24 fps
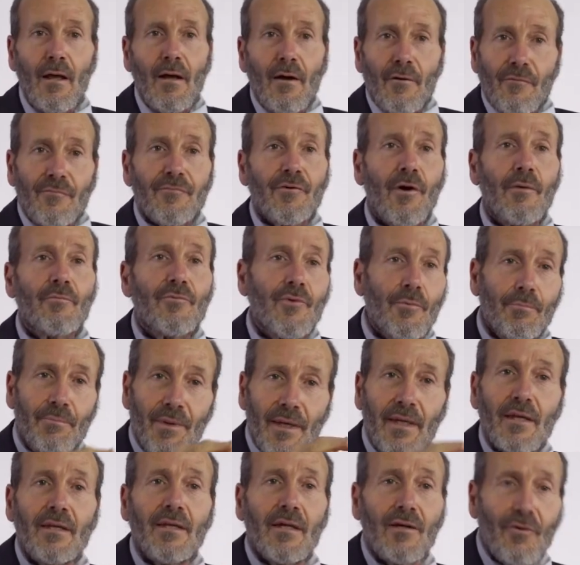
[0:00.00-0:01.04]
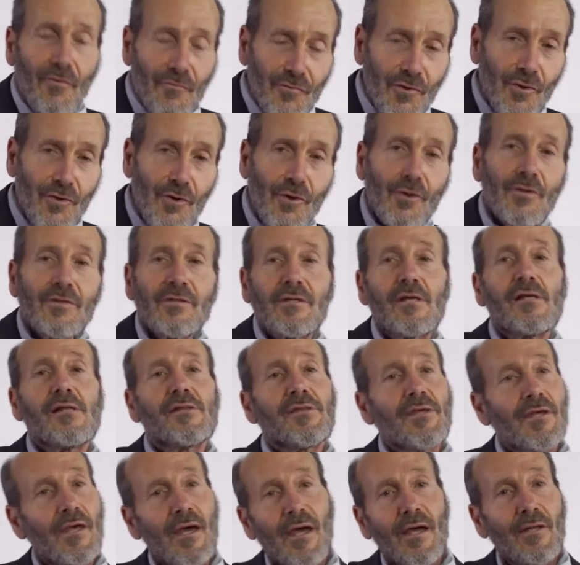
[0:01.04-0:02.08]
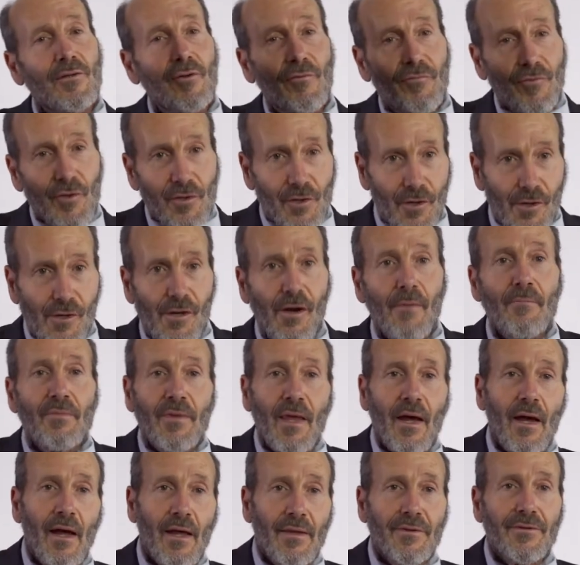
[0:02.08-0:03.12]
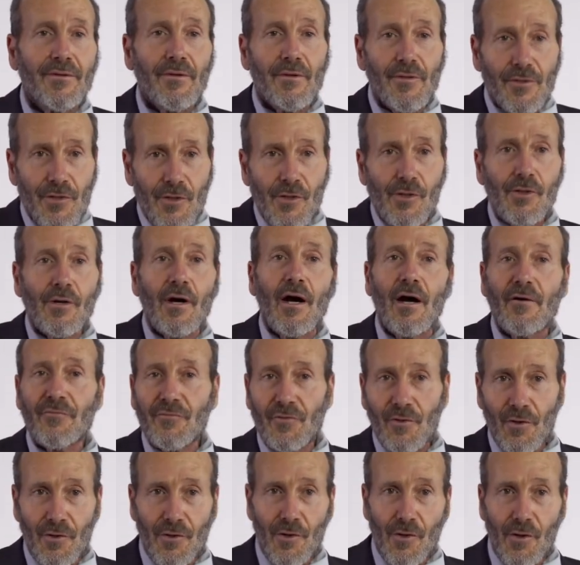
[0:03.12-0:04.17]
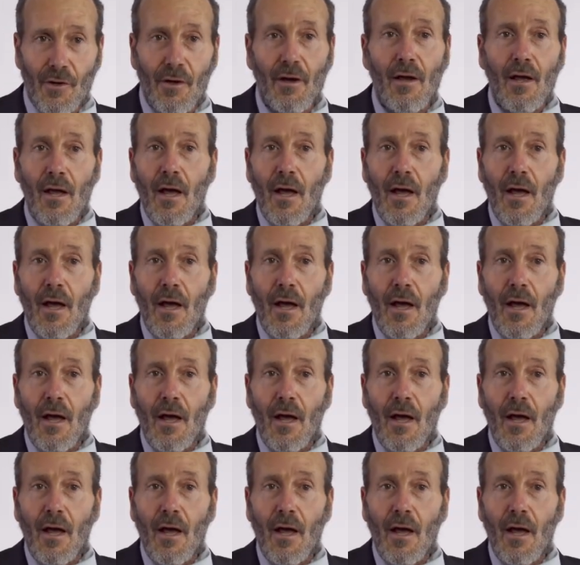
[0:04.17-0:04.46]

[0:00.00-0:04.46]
from the beginning of the year till the end of the year and year after year.